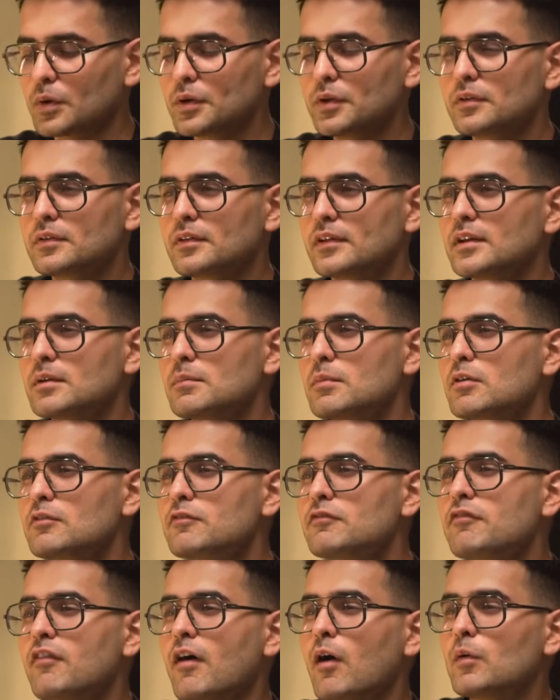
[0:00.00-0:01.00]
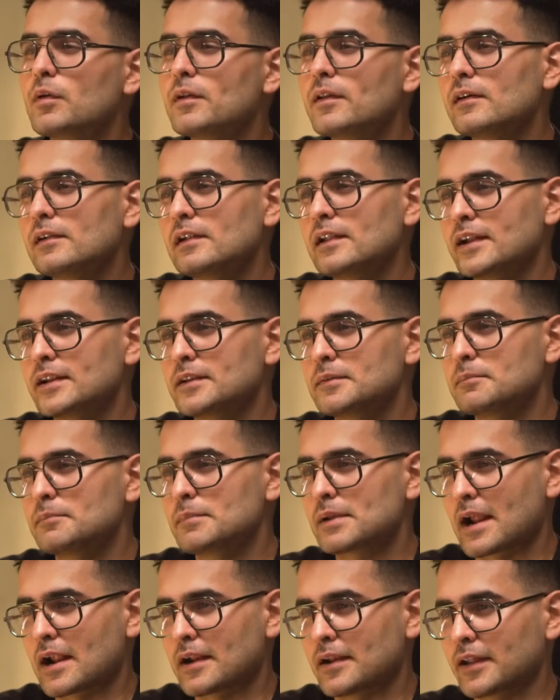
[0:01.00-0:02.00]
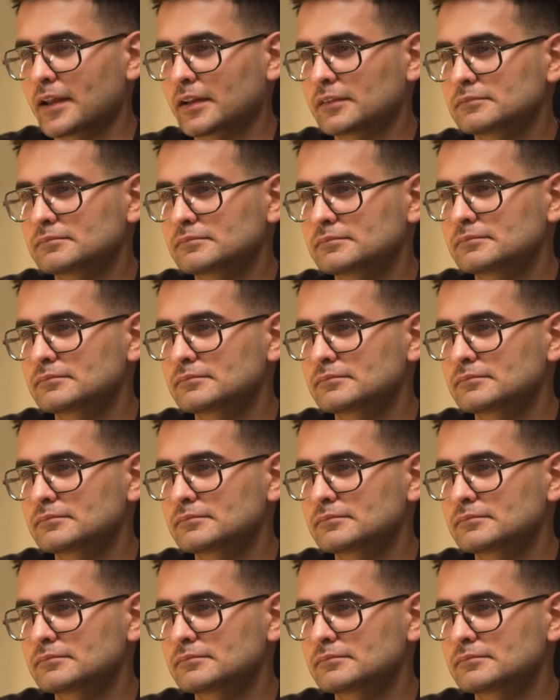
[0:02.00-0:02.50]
What do you think about founder-led branding